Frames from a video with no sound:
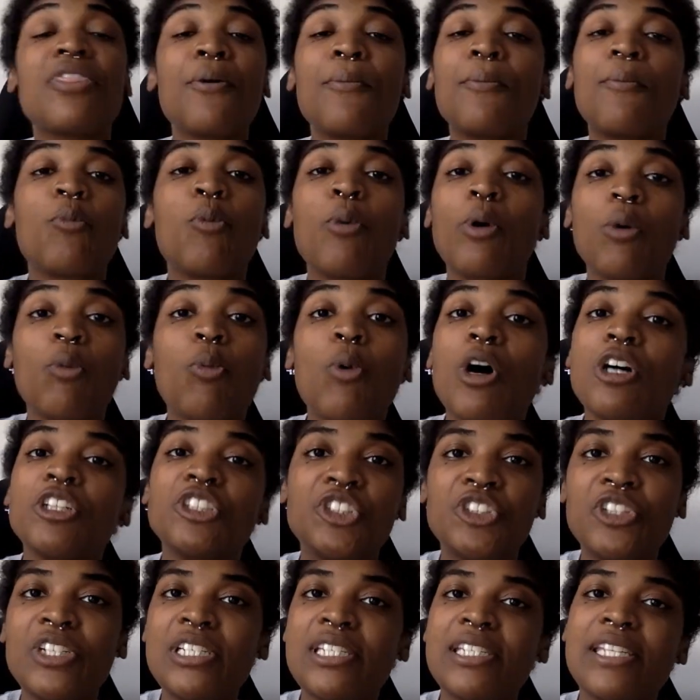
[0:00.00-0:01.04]
Where Wall
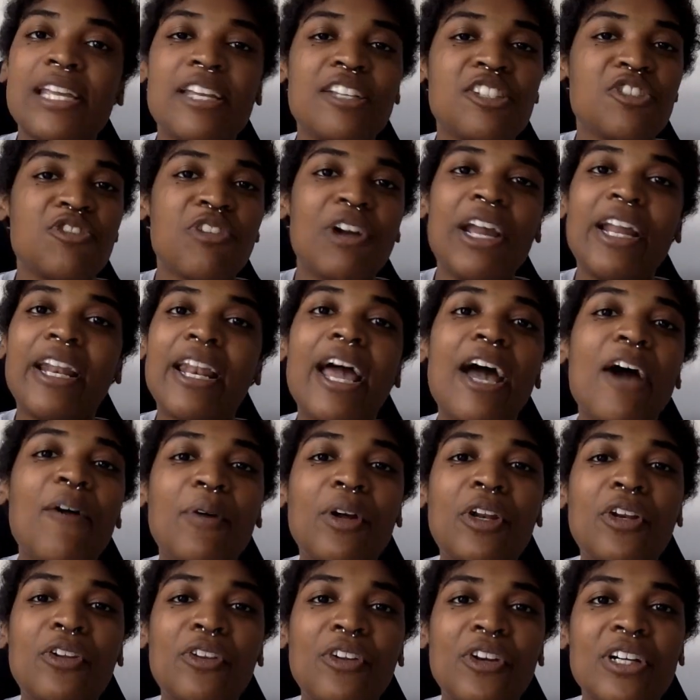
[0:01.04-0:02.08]
Street stands right now in
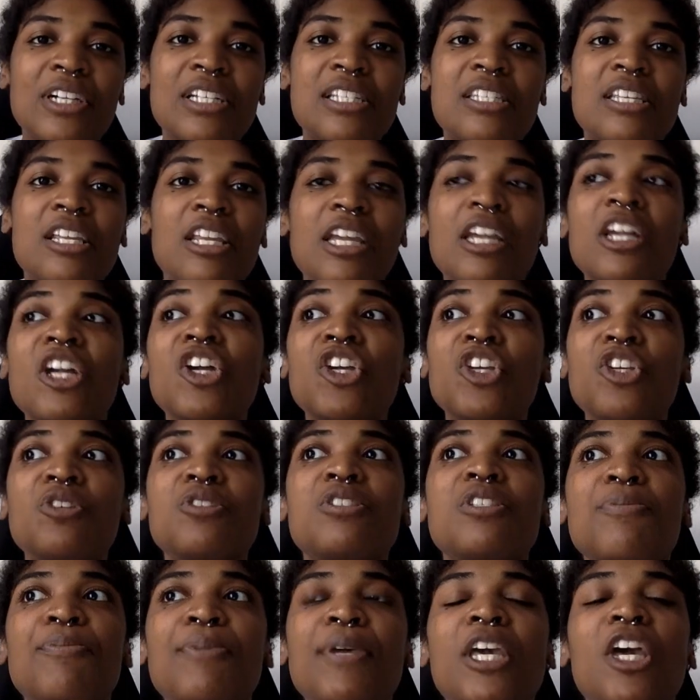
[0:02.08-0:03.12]
New York City used to
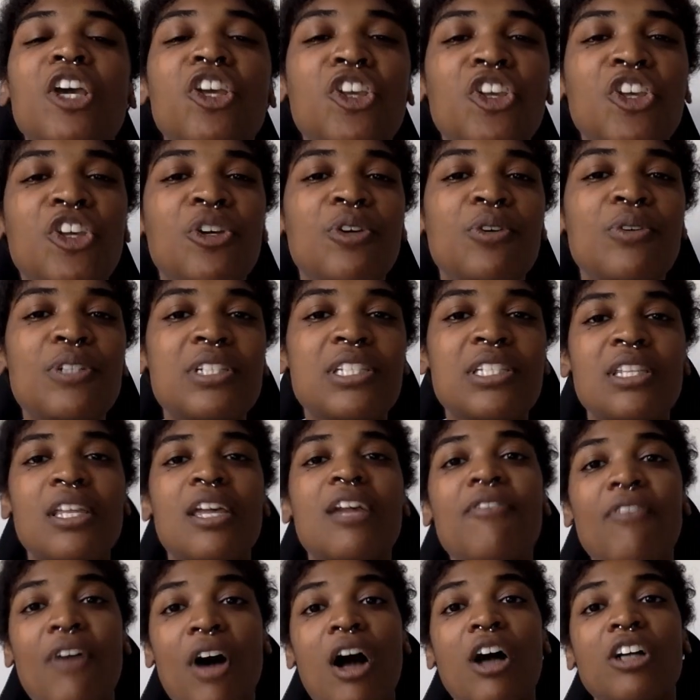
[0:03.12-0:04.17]
be a huge slave
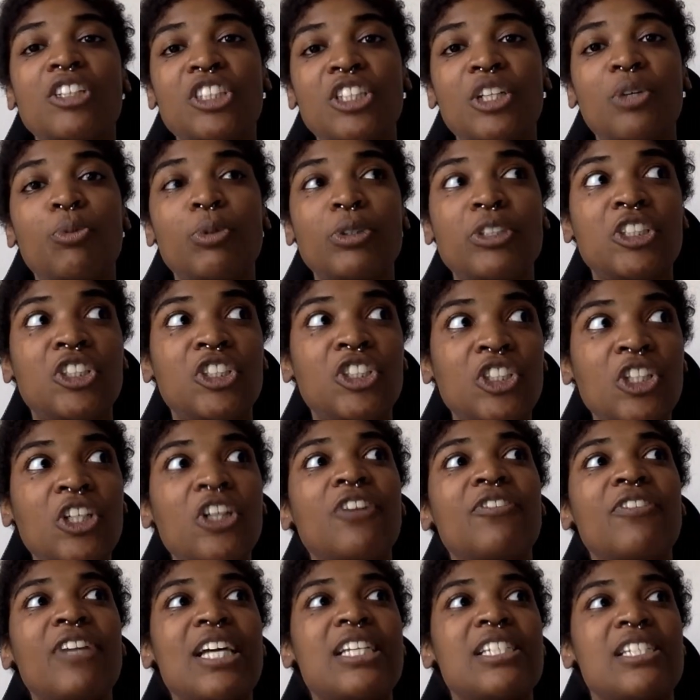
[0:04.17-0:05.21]
auction, which served
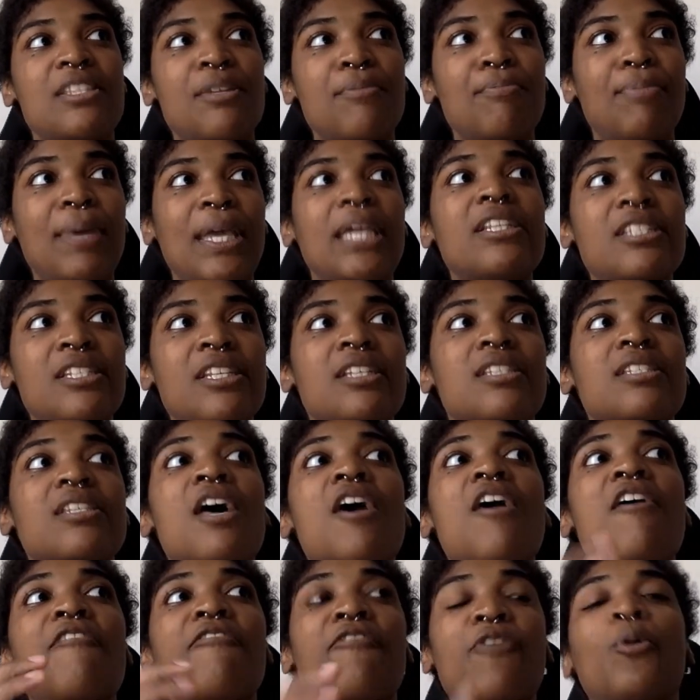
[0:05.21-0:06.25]
as the basis
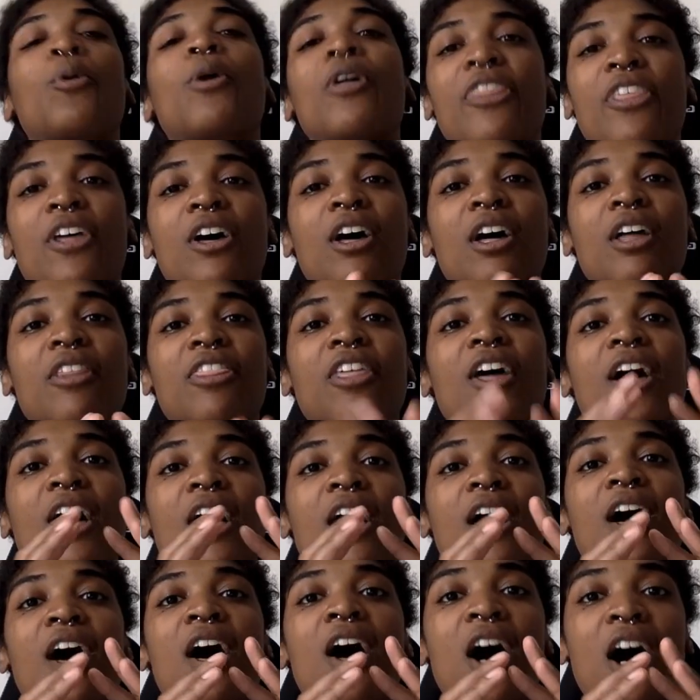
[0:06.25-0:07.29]
for the
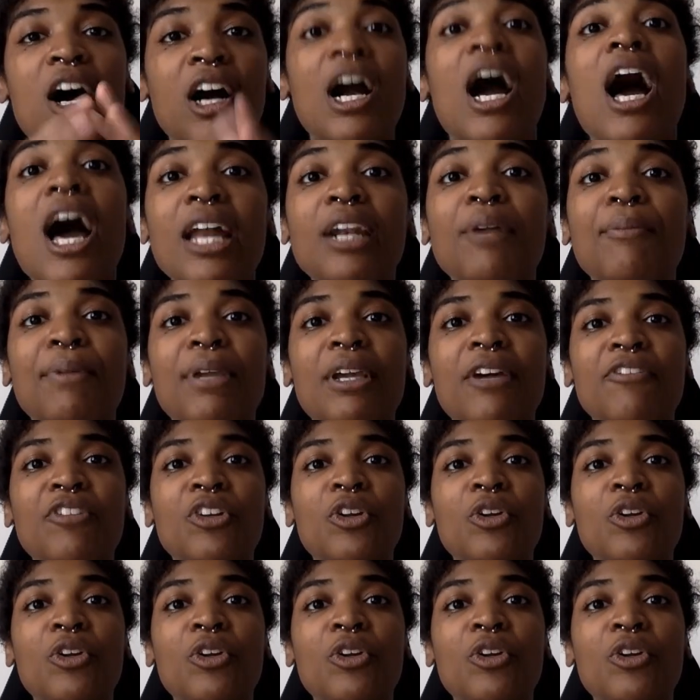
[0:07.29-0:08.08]
economy of New